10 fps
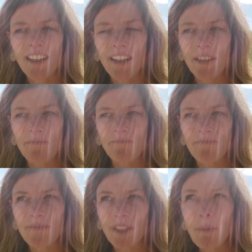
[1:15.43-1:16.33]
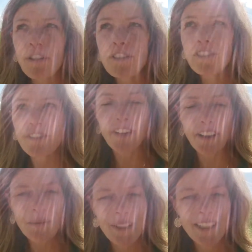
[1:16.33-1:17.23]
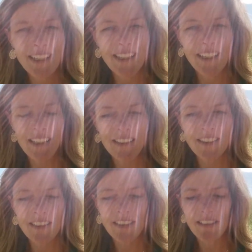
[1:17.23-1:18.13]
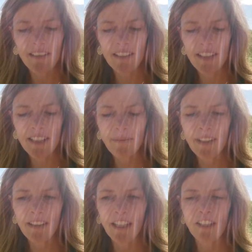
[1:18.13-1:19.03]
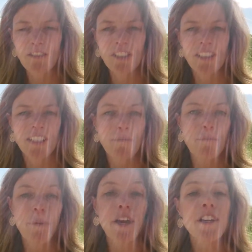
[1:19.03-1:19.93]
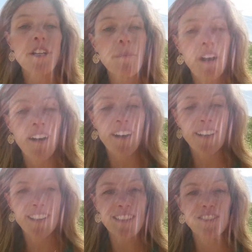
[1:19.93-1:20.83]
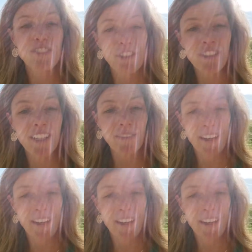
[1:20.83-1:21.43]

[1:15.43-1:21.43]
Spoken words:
personal development is something that you just embark upon. It's a journey,